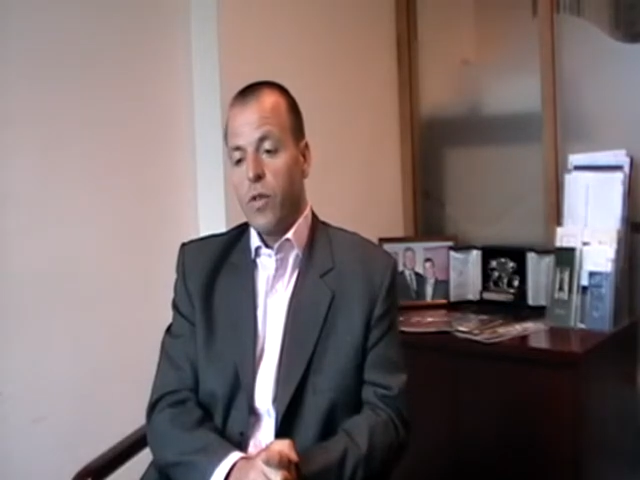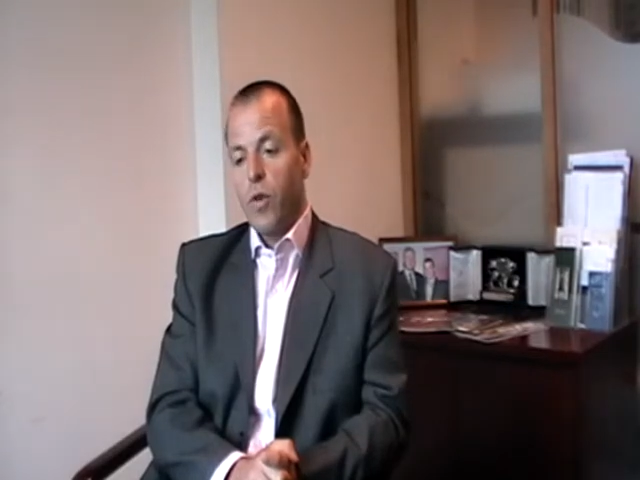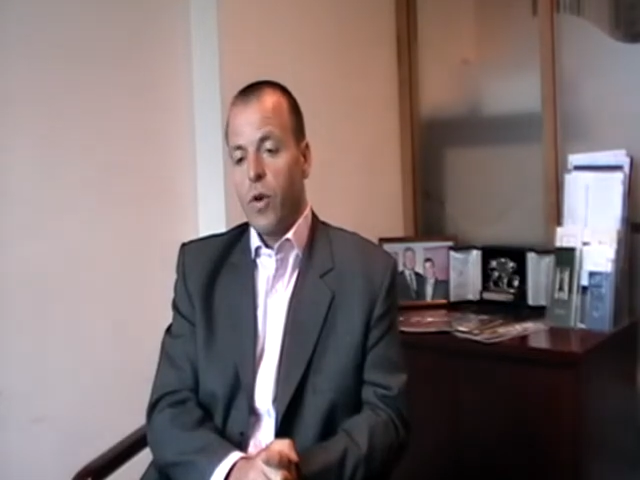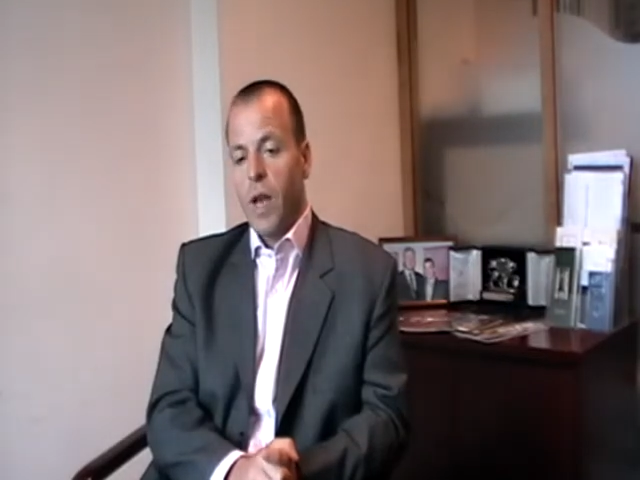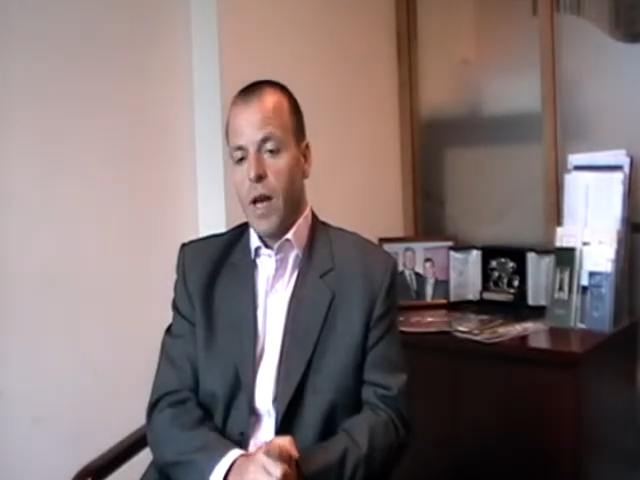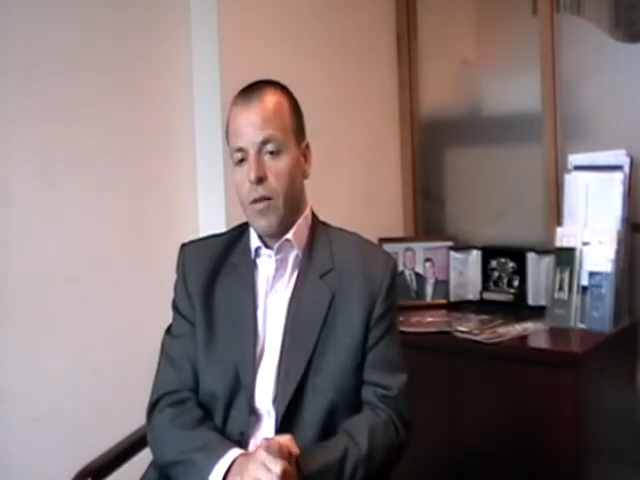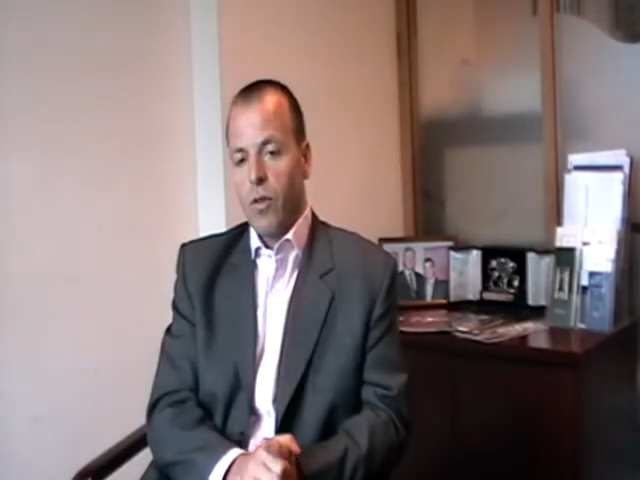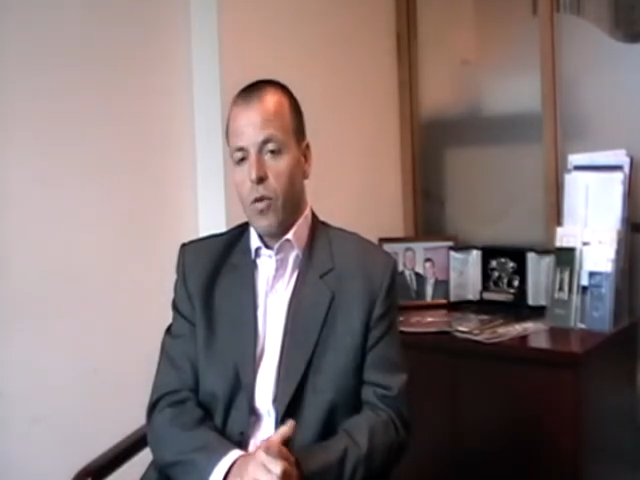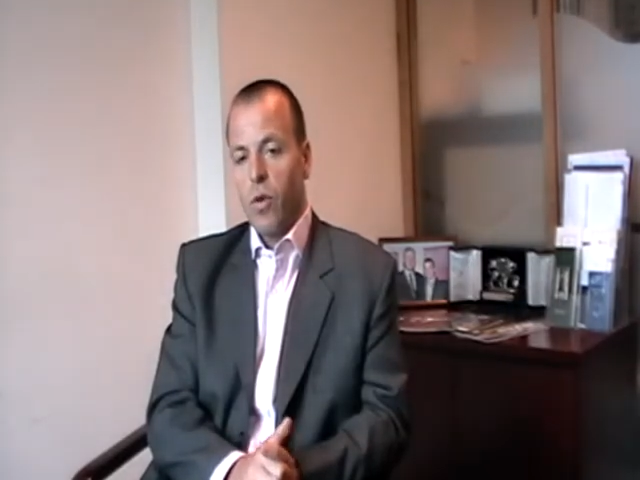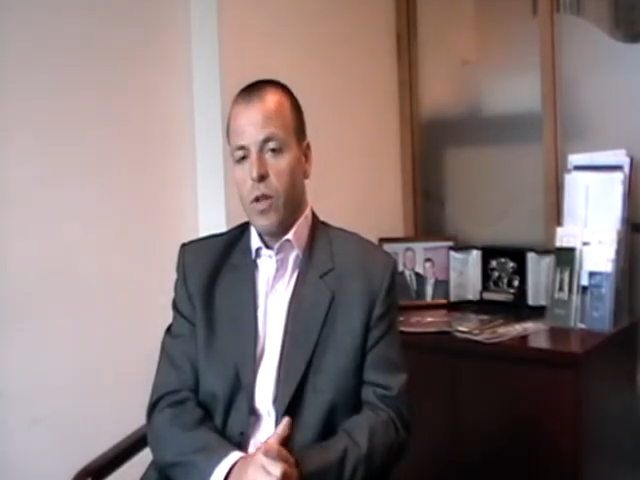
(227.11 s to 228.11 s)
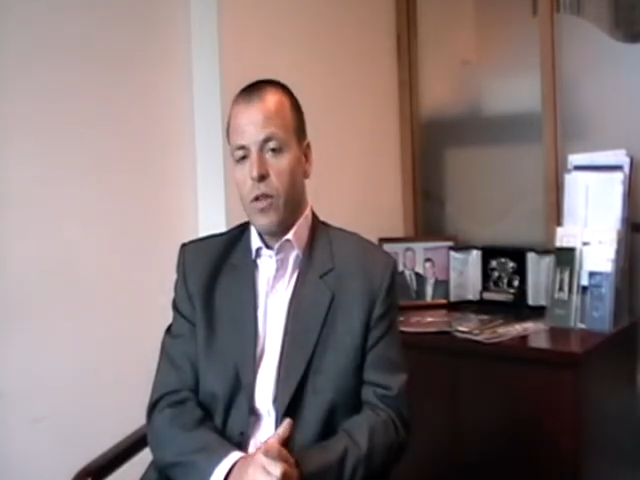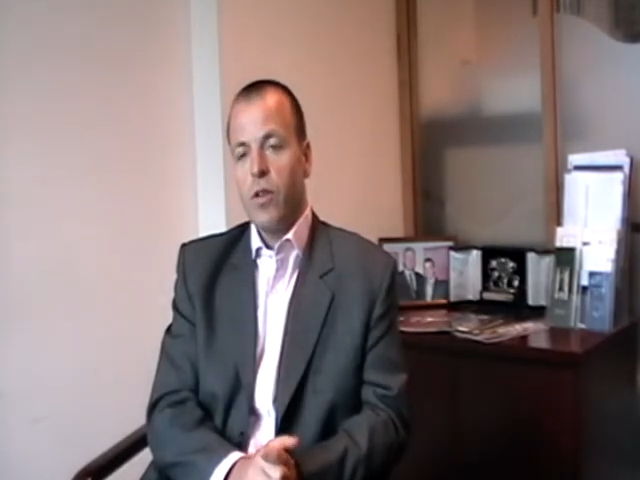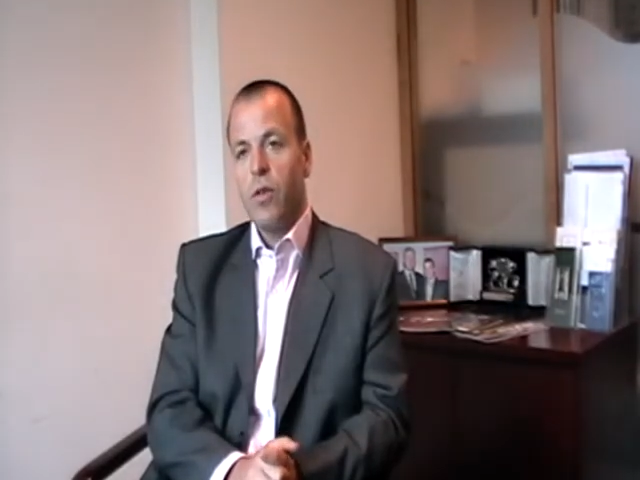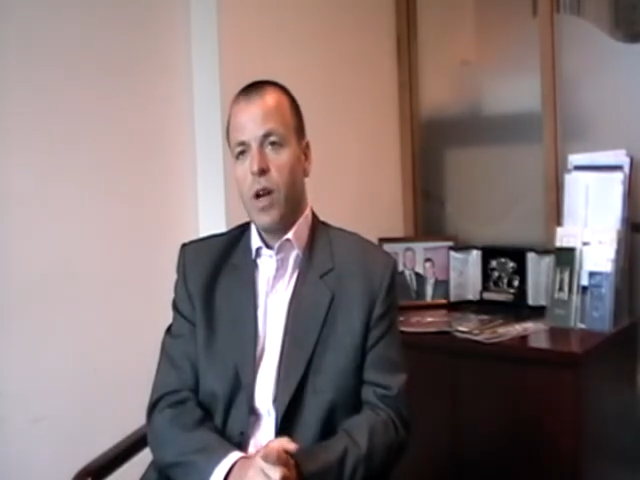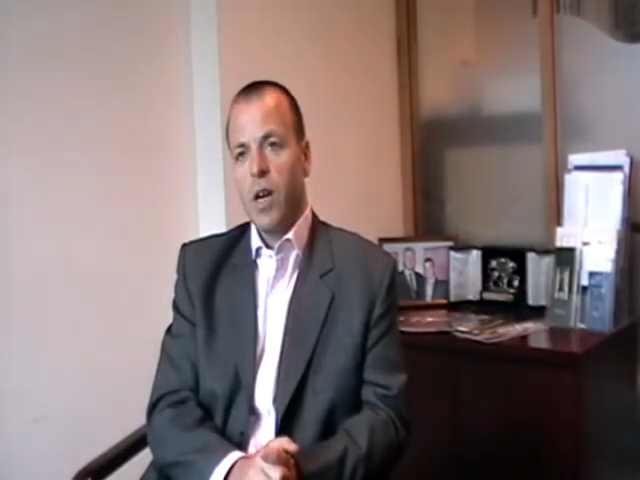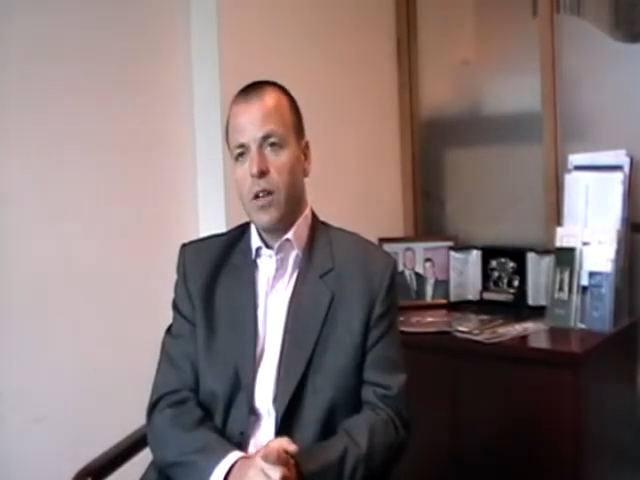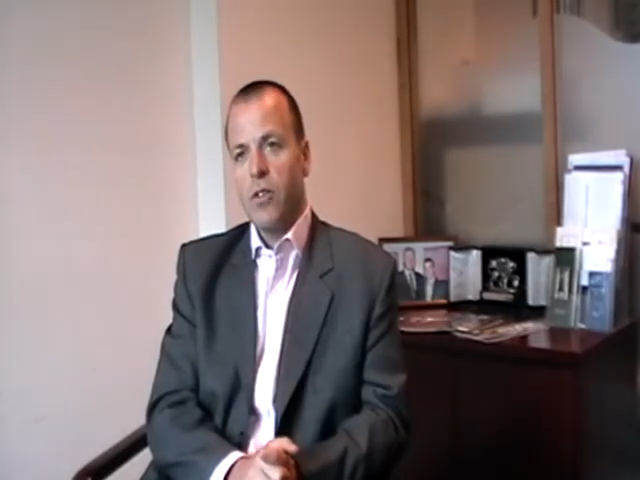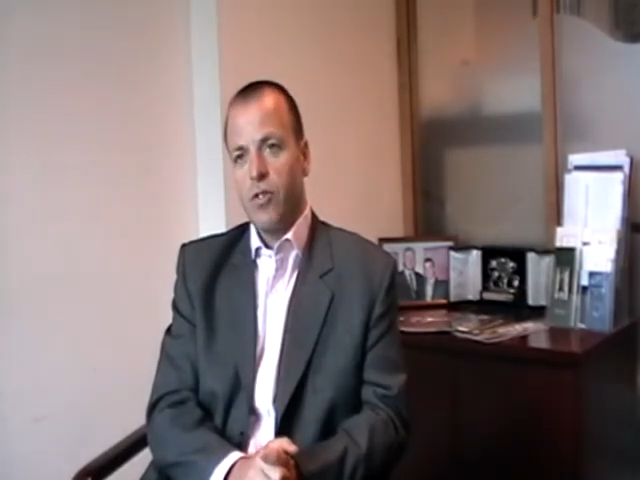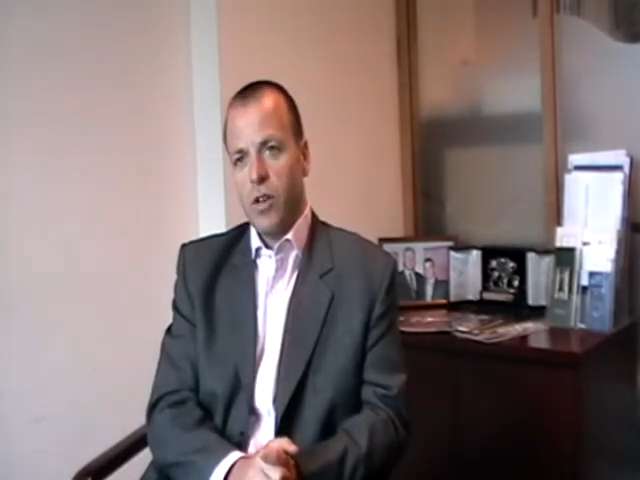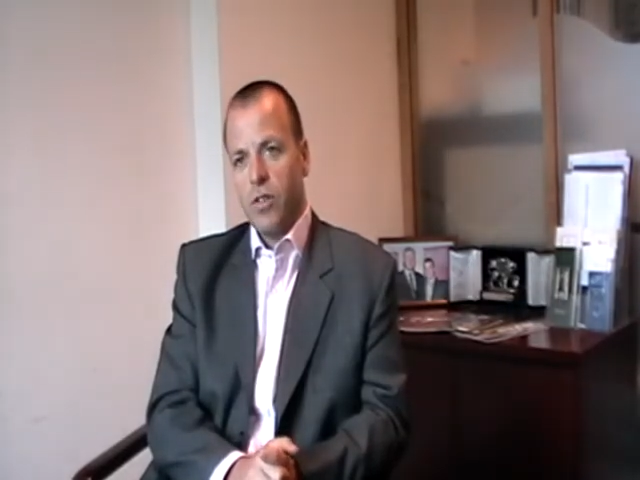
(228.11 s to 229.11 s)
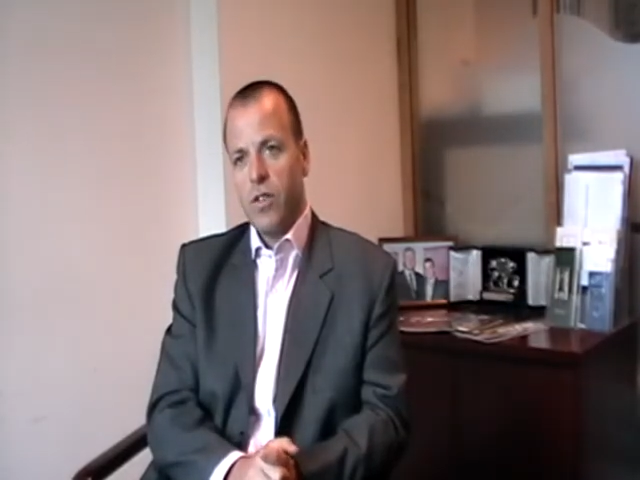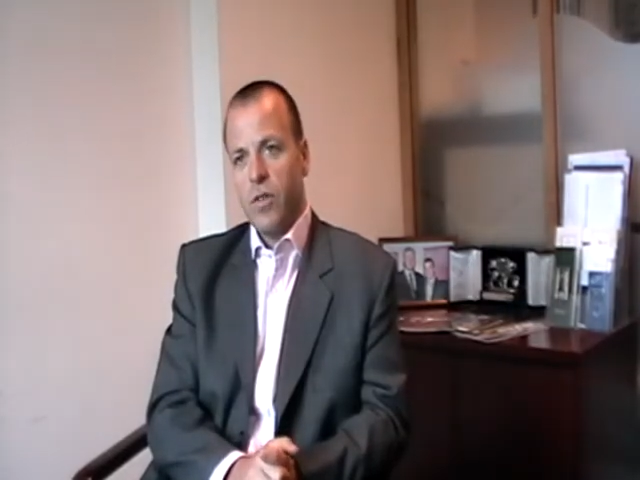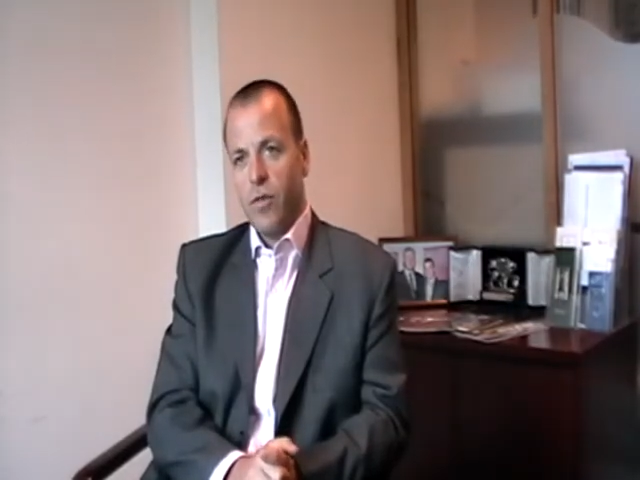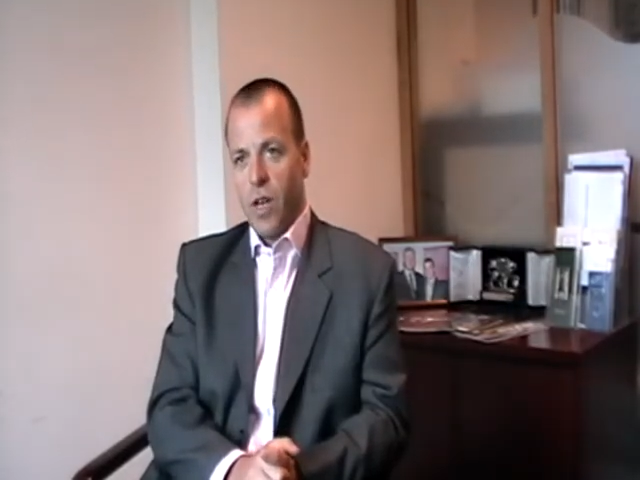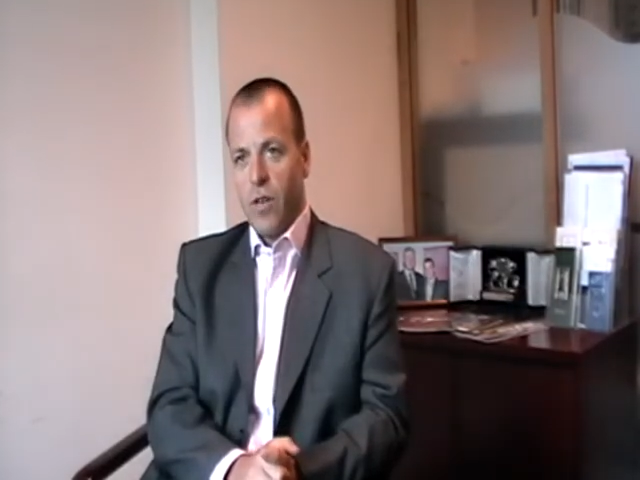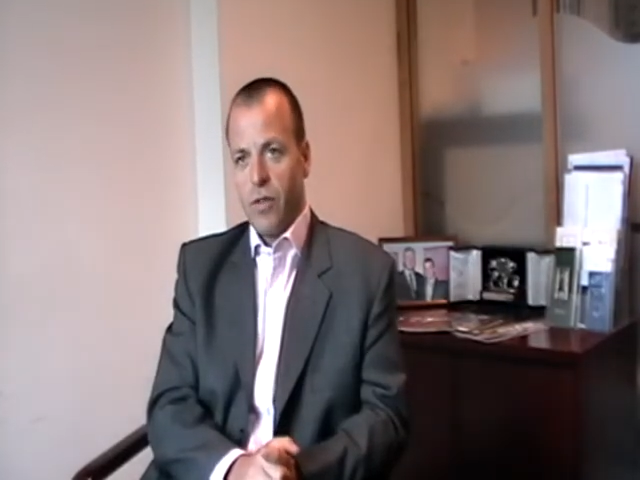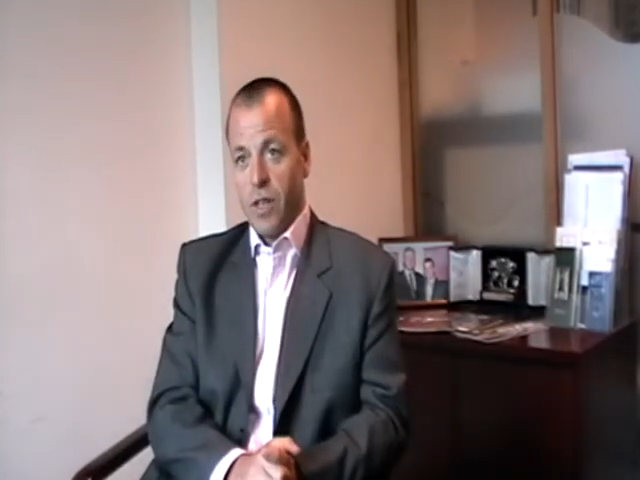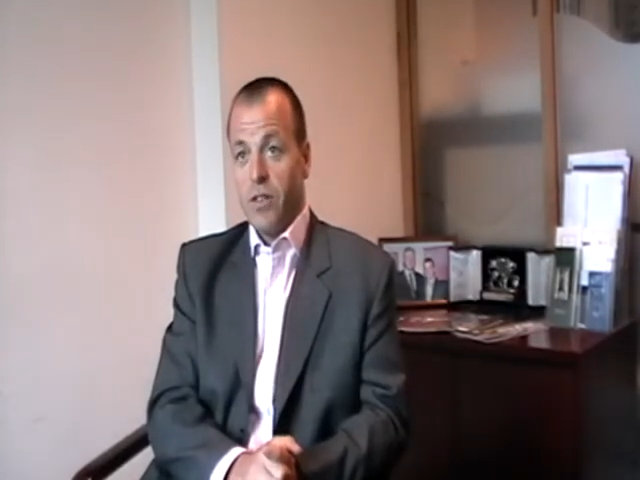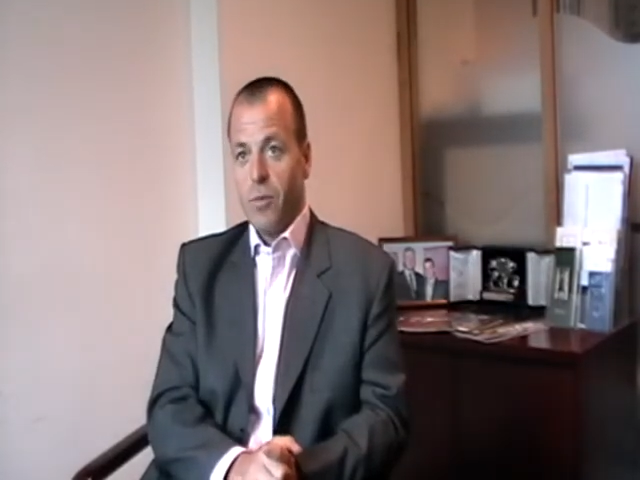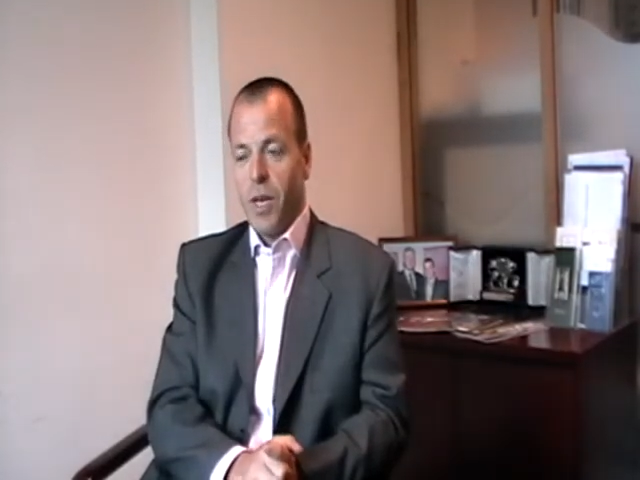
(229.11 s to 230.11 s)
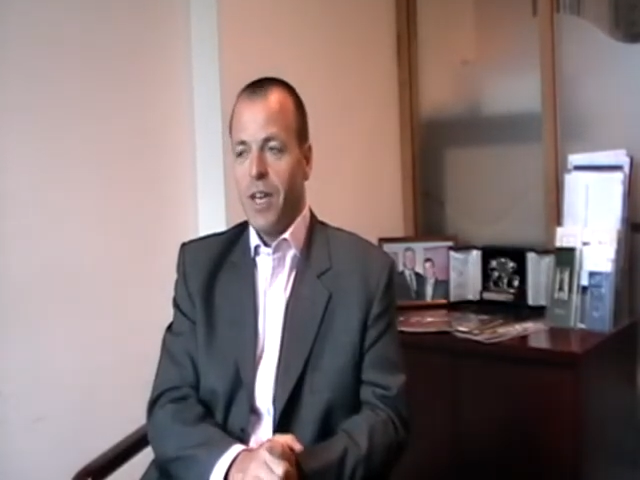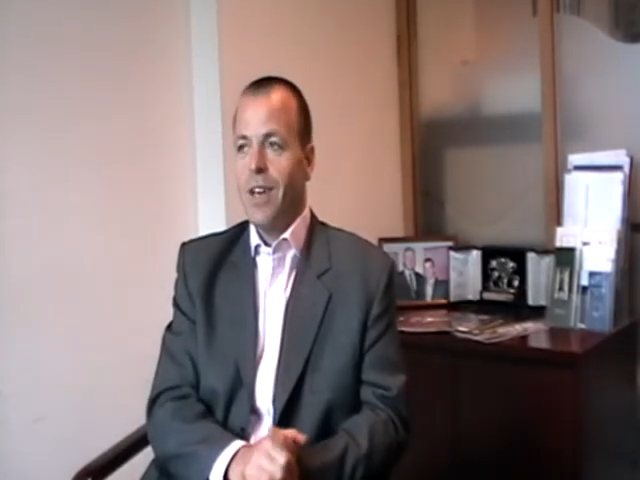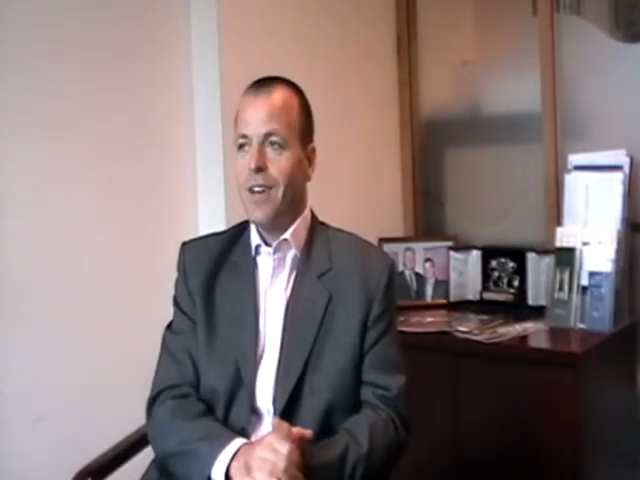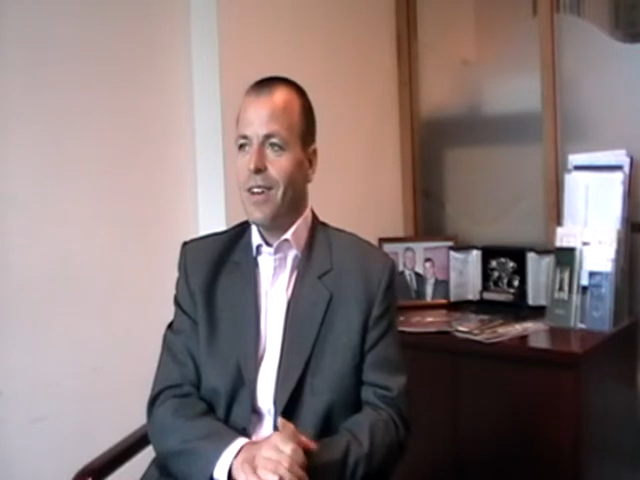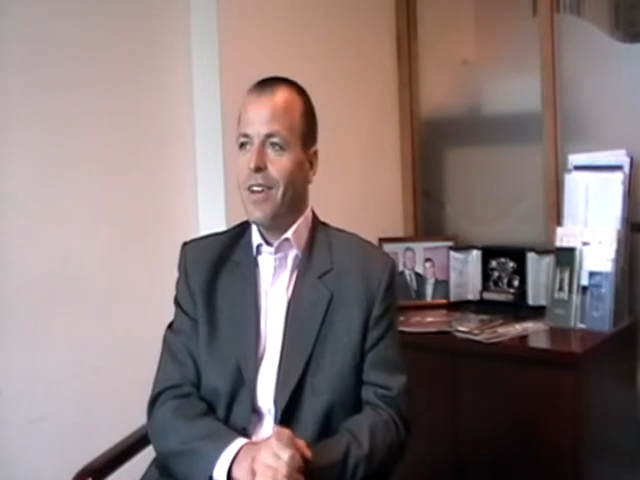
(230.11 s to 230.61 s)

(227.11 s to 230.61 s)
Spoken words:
if you can have a lawyer that you like and trust, if needs be,